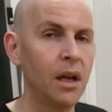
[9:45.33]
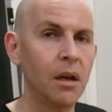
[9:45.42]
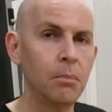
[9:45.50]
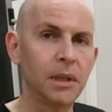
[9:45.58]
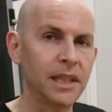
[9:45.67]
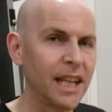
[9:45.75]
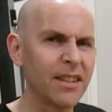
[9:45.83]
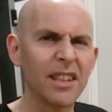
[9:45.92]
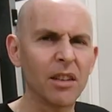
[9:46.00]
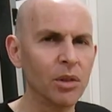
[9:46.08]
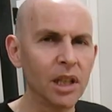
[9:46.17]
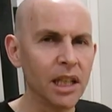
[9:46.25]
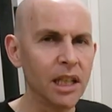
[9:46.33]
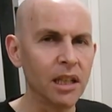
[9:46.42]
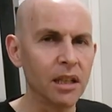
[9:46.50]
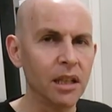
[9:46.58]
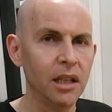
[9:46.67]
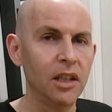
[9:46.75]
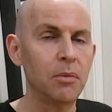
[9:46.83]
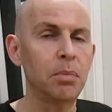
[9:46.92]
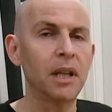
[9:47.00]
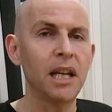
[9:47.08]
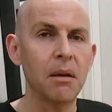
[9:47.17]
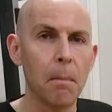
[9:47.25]
But that's not really it. It's
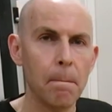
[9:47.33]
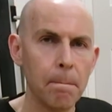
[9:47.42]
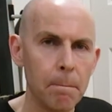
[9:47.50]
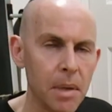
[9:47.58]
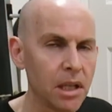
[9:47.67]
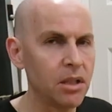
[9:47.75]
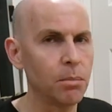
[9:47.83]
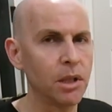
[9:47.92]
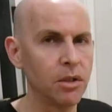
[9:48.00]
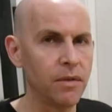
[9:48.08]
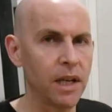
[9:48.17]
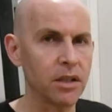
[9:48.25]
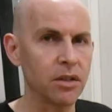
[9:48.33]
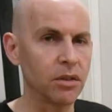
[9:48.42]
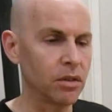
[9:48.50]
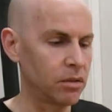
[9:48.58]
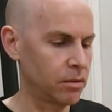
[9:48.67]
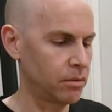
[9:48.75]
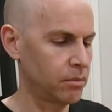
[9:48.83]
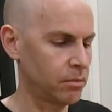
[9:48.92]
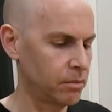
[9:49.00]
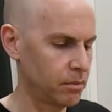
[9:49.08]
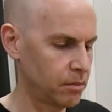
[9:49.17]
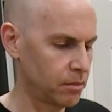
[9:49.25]
played much, much faster.
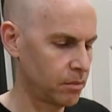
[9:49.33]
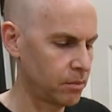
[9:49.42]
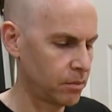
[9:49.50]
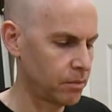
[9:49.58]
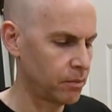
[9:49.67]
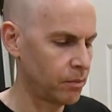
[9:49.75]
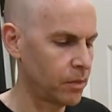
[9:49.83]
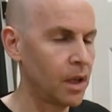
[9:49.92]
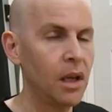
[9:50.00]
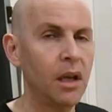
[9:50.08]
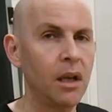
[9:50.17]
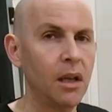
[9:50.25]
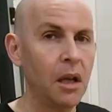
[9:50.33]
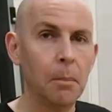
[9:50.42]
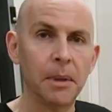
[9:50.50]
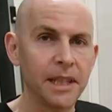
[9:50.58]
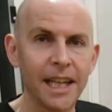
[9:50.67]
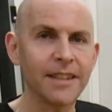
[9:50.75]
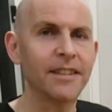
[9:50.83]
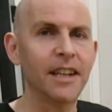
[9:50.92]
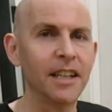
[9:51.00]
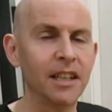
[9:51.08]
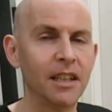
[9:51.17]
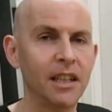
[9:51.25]
But that's
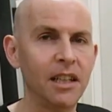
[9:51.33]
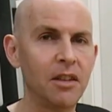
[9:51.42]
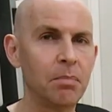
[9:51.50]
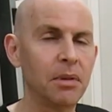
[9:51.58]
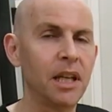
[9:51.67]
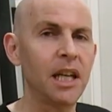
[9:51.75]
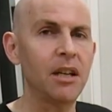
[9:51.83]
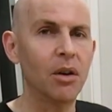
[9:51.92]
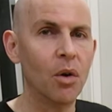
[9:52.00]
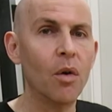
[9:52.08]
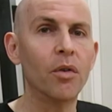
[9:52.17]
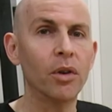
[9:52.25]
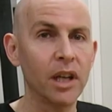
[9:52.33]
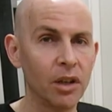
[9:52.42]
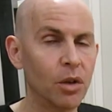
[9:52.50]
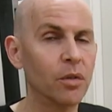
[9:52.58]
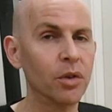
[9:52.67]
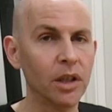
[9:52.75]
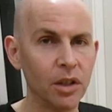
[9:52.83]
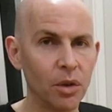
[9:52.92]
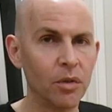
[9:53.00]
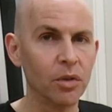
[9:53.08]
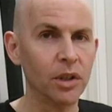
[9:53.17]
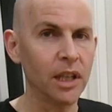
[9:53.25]
not it. It's played over and over and
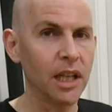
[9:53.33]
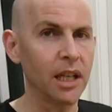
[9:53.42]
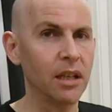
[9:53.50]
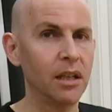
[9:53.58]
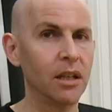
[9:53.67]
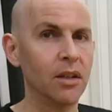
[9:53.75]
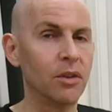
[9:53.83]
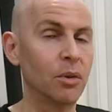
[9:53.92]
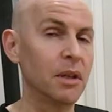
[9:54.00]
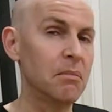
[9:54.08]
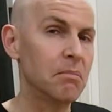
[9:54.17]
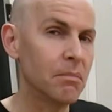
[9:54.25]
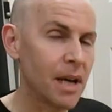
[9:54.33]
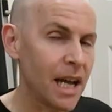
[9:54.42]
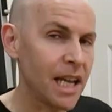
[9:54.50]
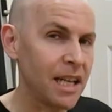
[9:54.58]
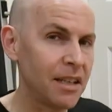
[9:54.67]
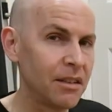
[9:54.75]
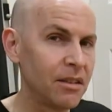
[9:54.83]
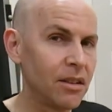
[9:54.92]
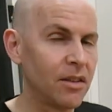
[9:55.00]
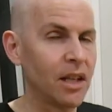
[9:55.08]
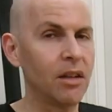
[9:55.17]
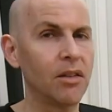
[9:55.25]
over again. So it might
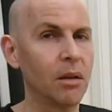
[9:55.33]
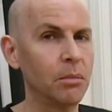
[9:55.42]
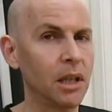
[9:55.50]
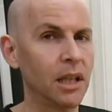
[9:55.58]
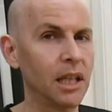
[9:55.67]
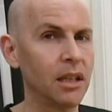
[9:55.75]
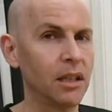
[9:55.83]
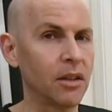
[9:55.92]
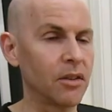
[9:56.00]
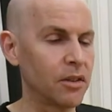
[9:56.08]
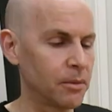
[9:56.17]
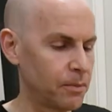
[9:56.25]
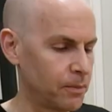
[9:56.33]
sound something like this.